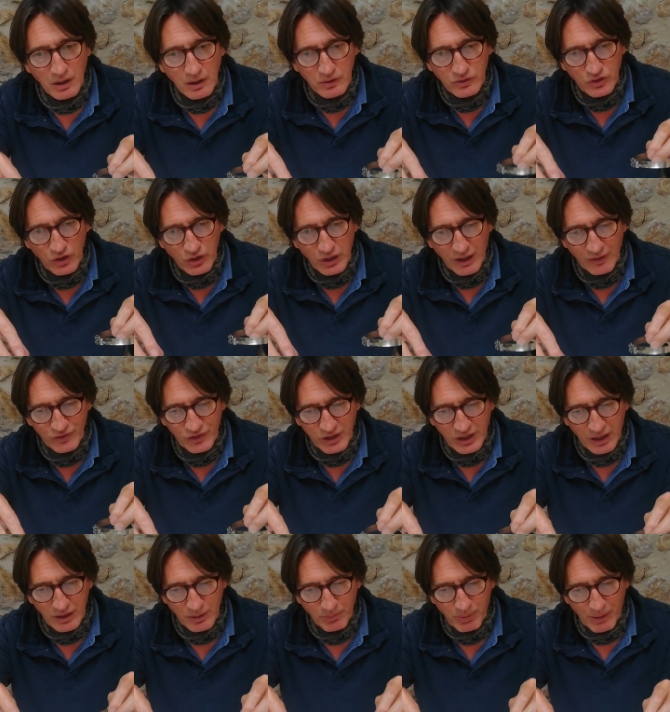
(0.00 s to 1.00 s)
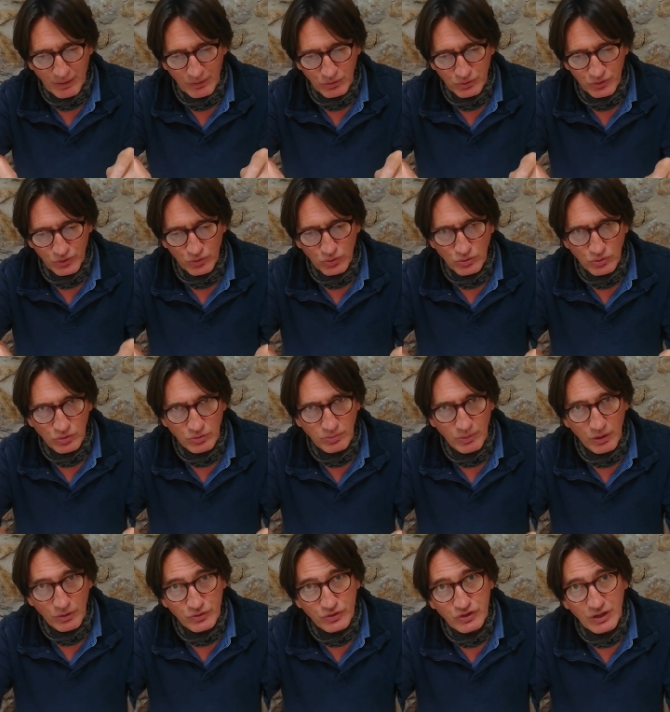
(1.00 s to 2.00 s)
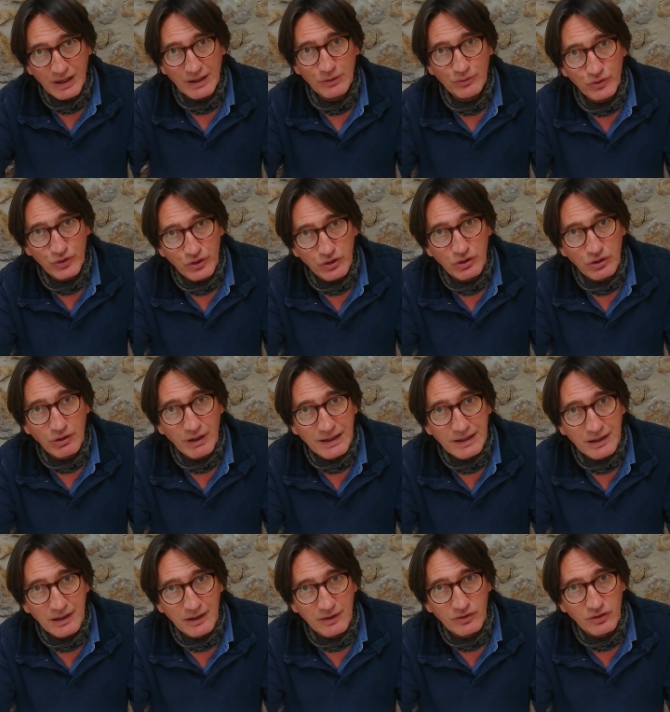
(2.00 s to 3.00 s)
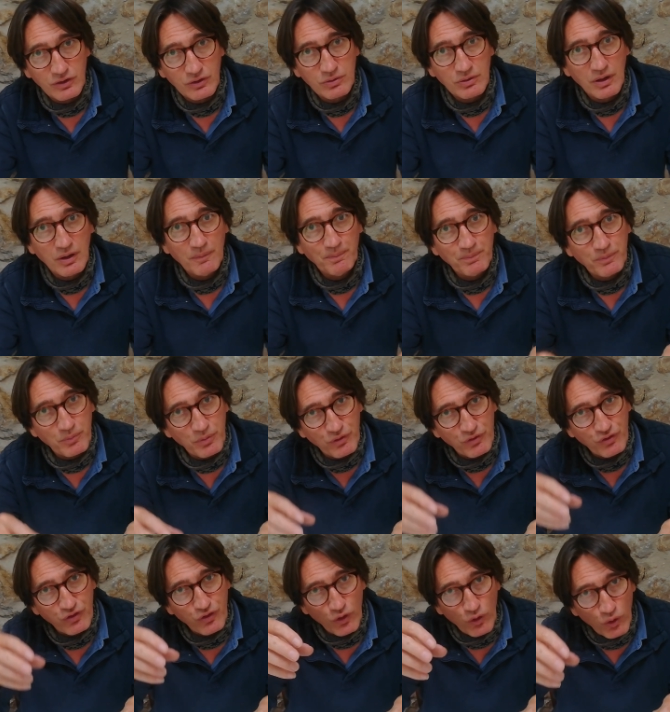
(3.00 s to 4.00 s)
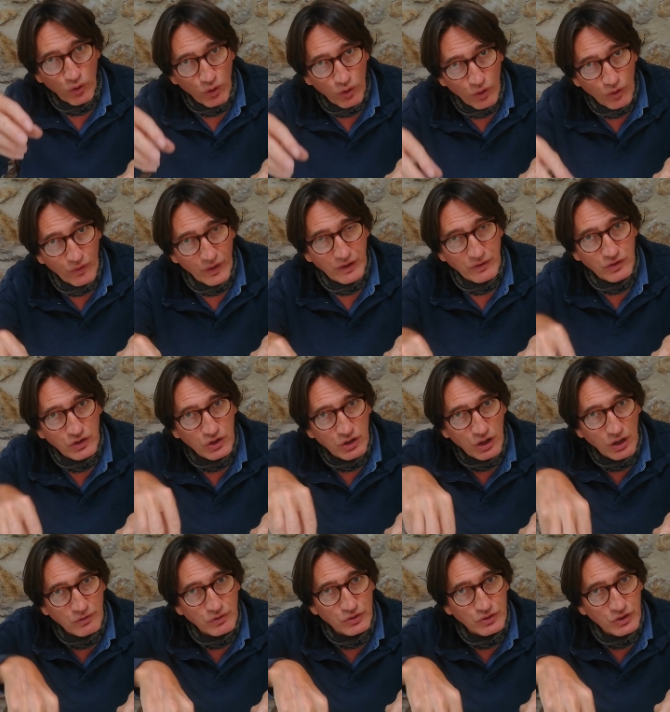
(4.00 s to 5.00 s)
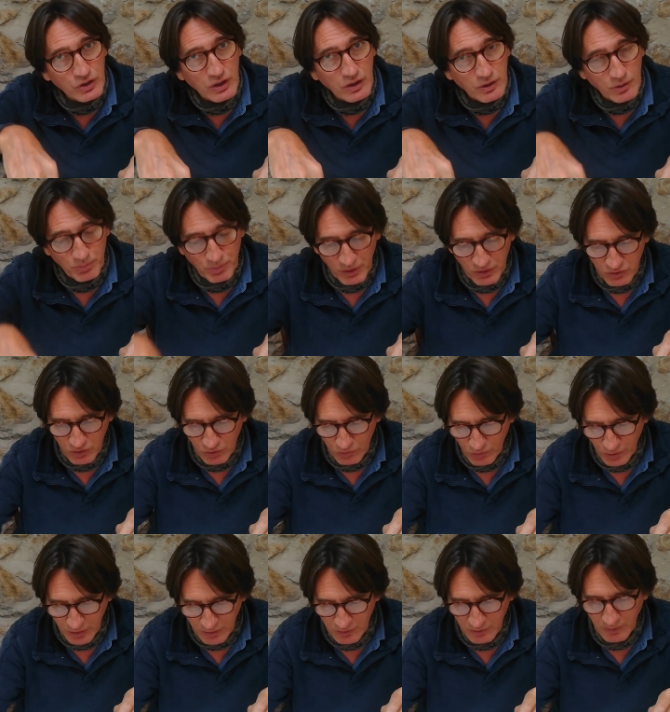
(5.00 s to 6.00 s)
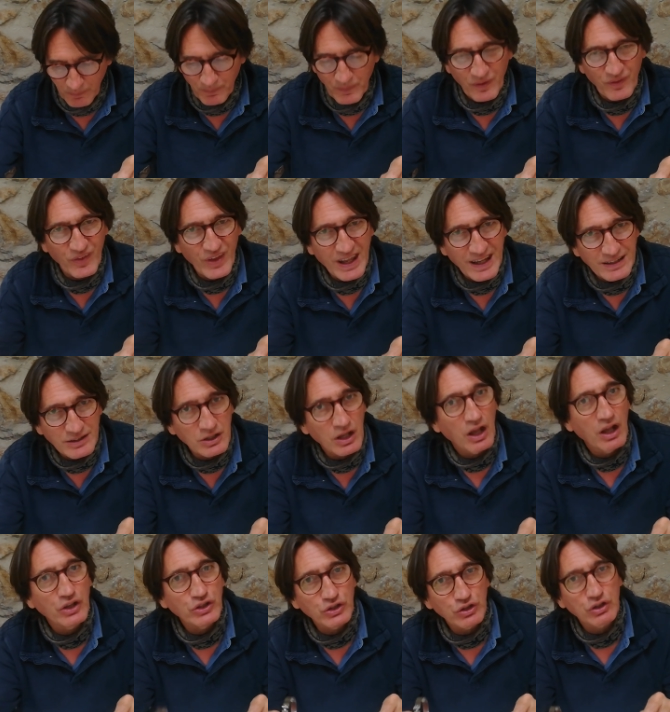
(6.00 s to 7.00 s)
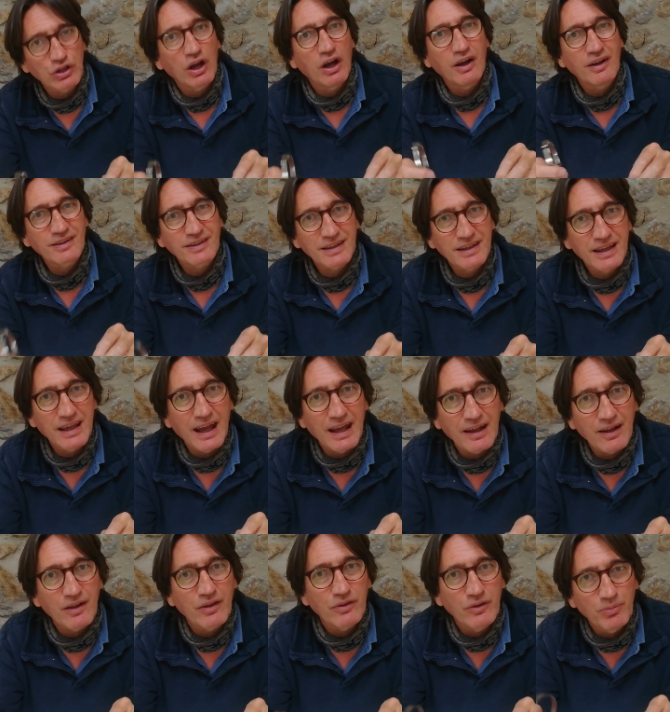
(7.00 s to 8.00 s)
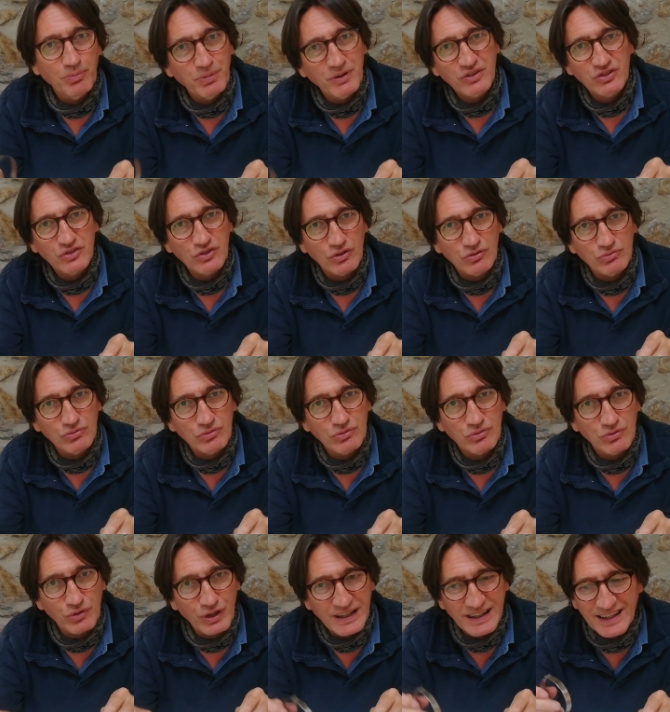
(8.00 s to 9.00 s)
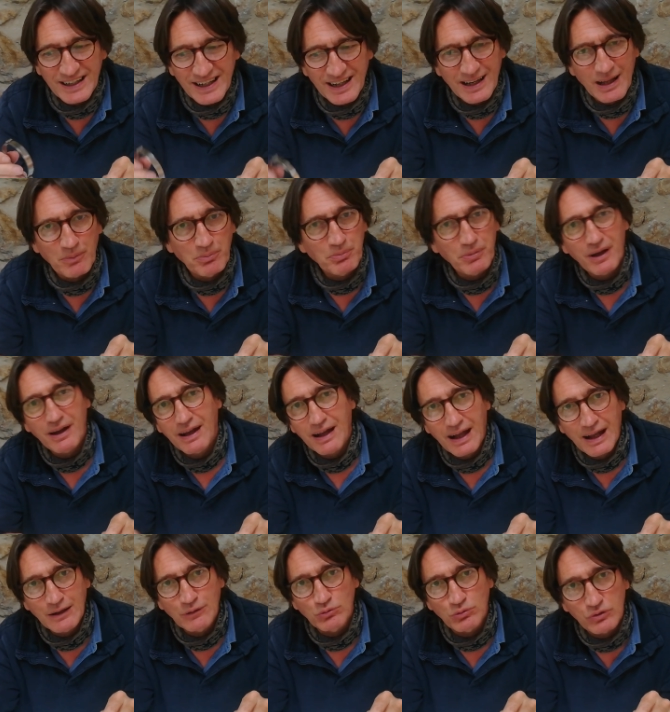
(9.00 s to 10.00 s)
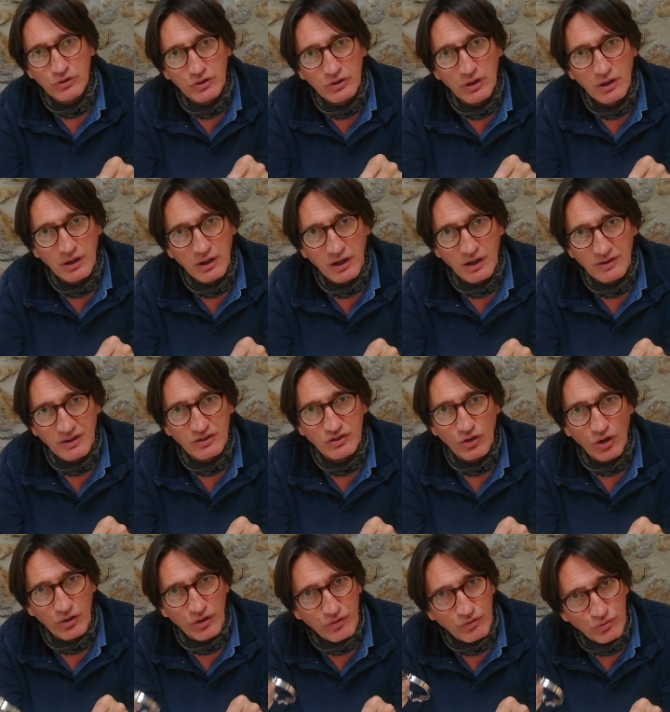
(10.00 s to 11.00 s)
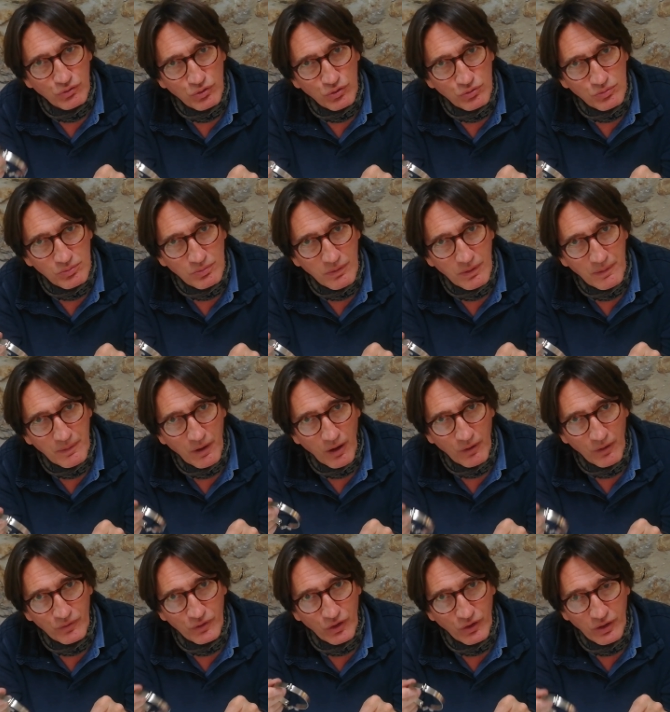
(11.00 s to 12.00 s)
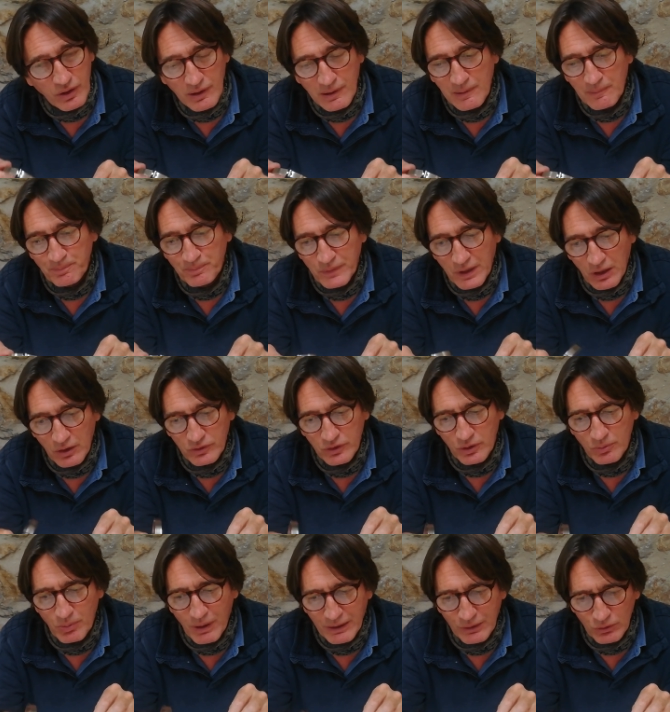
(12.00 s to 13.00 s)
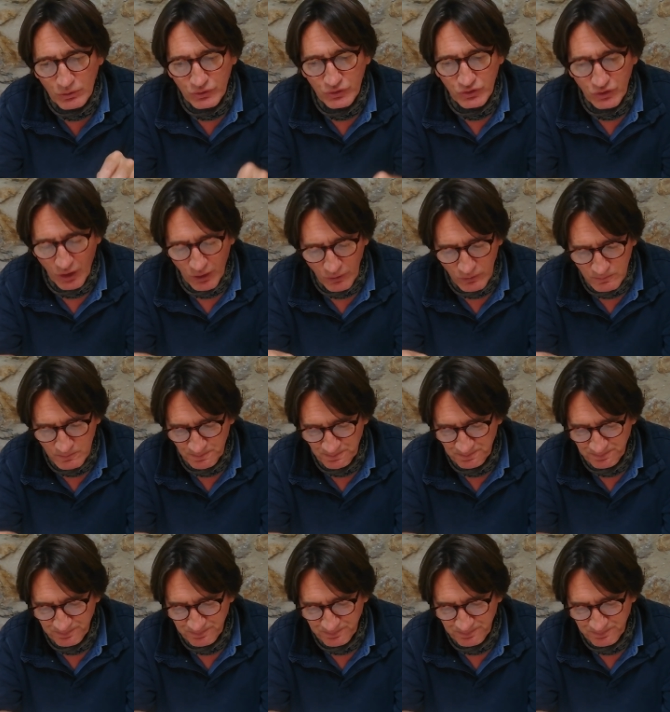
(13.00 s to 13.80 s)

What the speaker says: So you have to get the barrels almost down to the crankcases before they've covered the piston rings. And then you can't get the piston ring clamp out because there's not enough room under the barrels. So